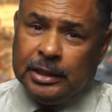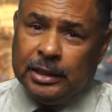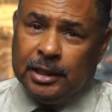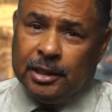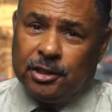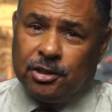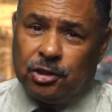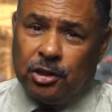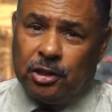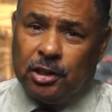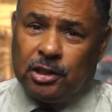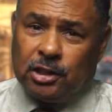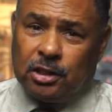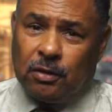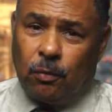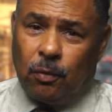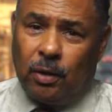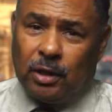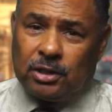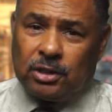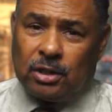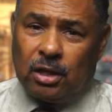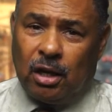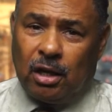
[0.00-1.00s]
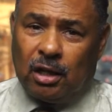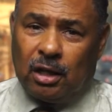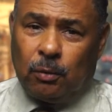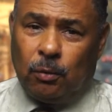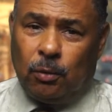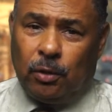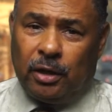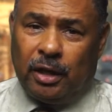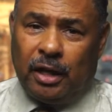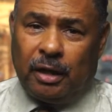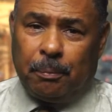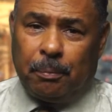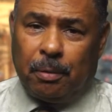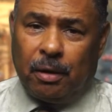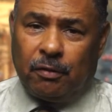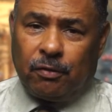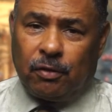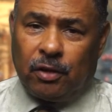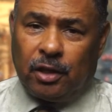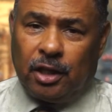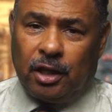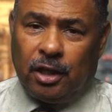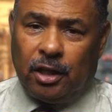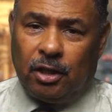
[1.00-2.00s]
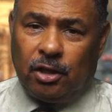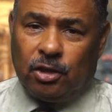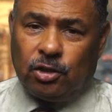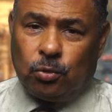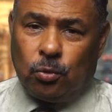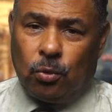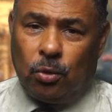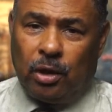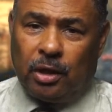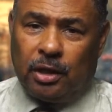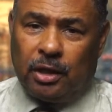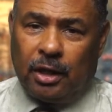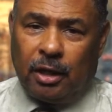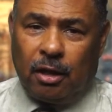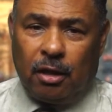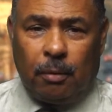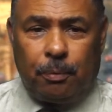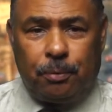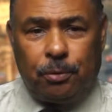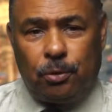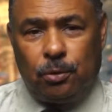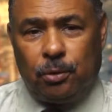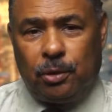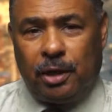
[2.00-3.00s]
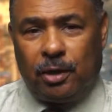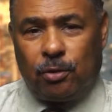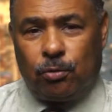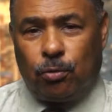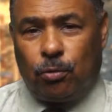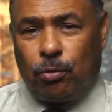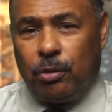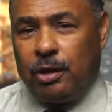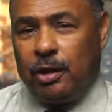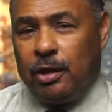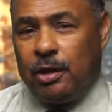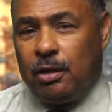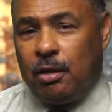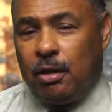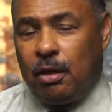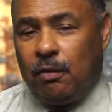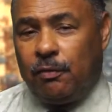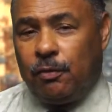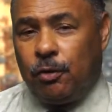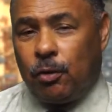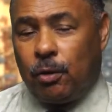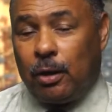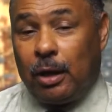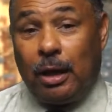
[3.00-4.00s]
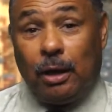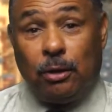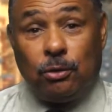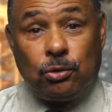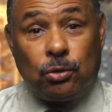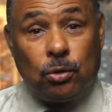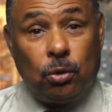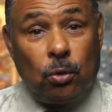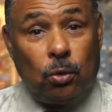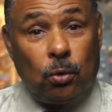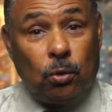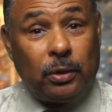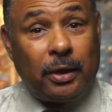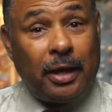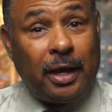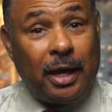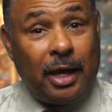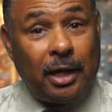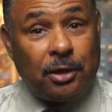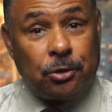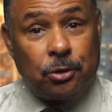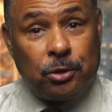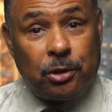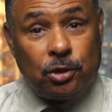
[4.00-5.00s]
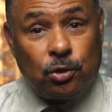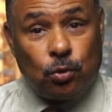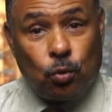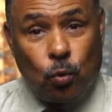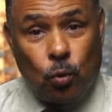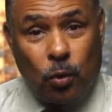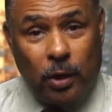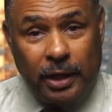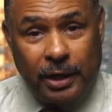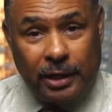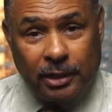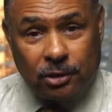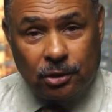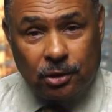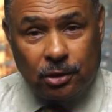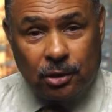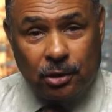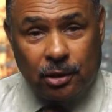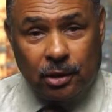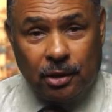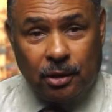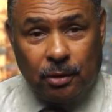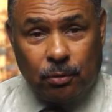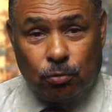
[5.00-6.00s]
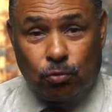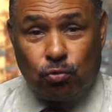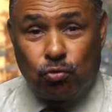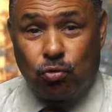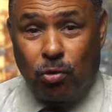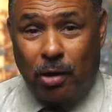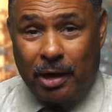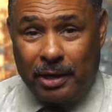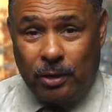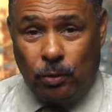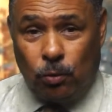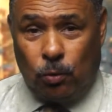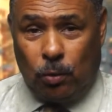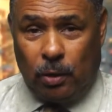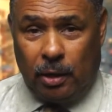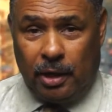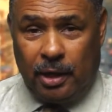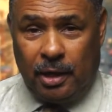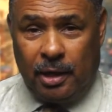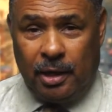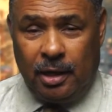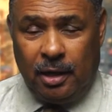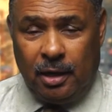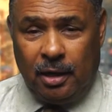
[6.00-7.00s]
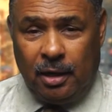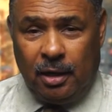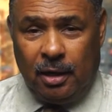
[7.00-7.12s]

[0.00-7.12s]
The cities of West Hollywood and Beverly Hills want to help you get rid of your household hazardous waste the right way